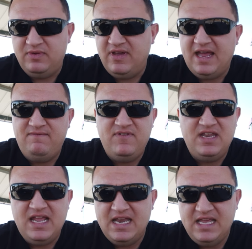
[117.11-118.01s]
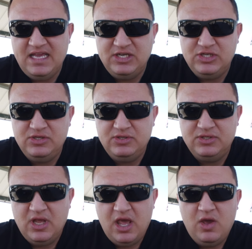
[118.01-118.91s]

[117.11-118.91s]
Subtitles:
We've had vignetting issues,